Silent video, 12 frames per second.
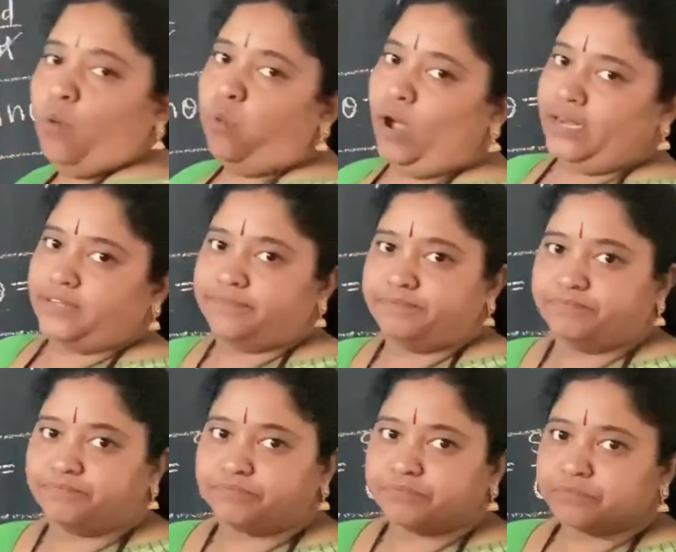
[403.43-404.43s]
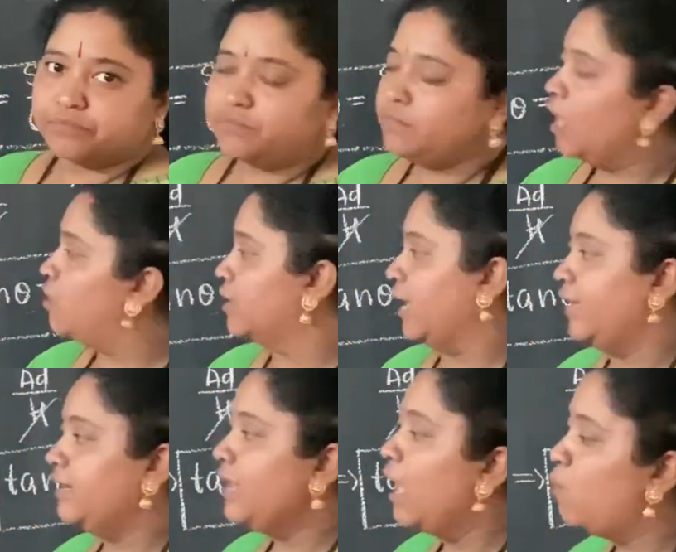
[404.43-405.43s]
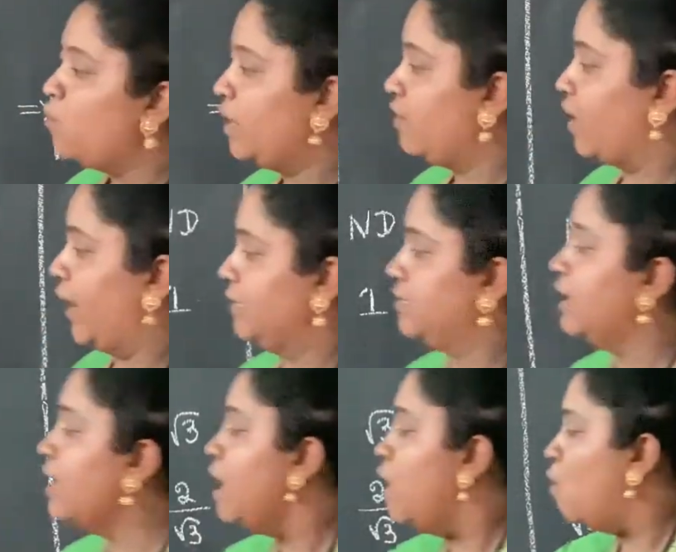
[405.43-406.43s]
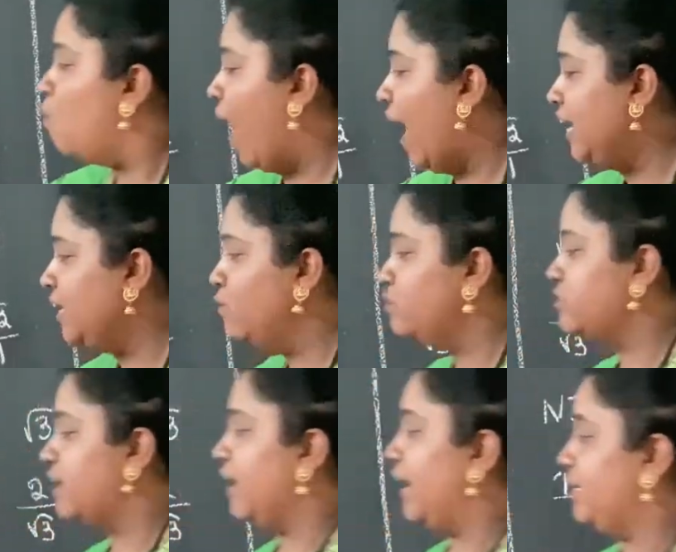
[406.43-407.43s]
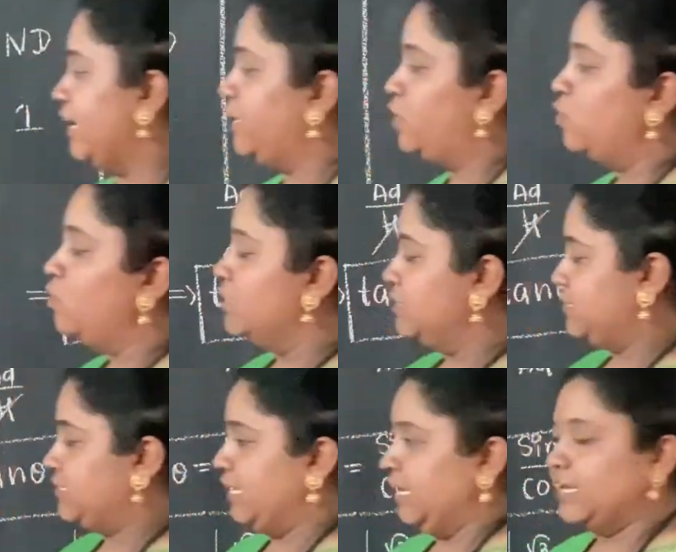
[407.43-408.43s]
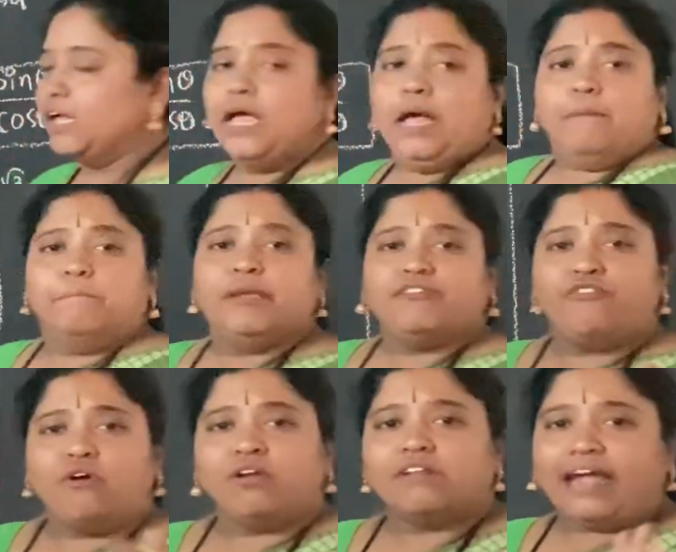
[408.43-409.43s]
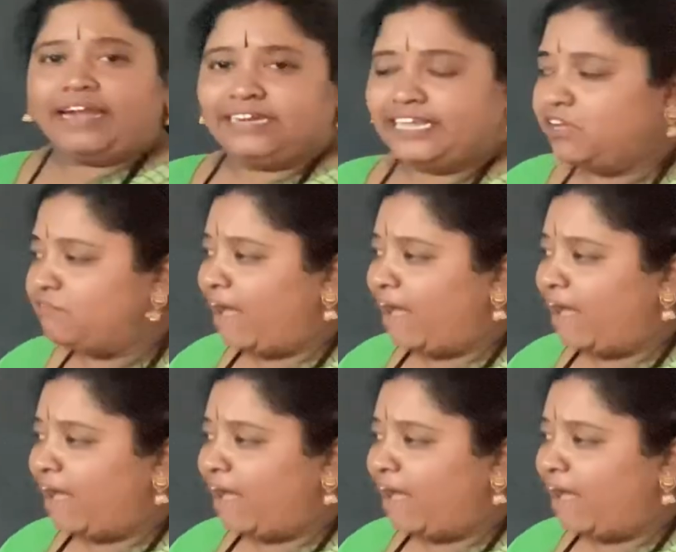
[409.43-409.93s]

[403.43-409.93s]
1. Okay, now we'll write the values related to sec. Before writing